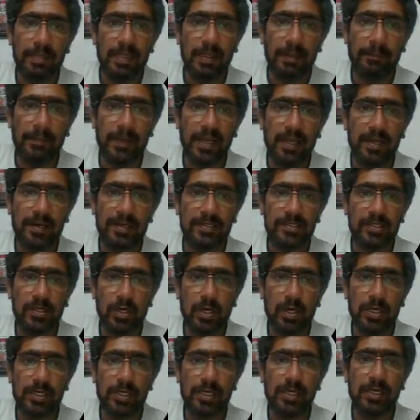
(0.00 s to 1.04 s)
the pair is
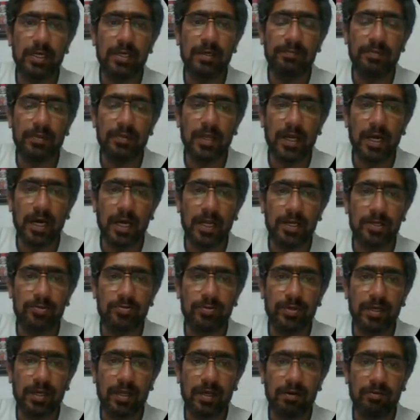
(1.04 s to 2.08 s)
logged in
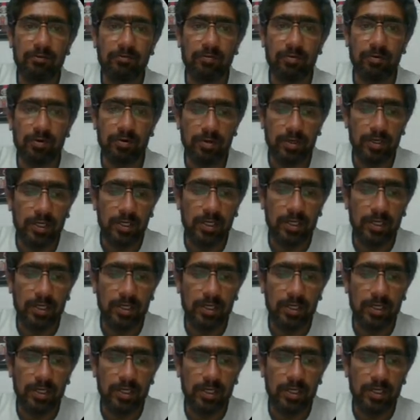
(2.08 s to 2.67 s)
R2 and R4.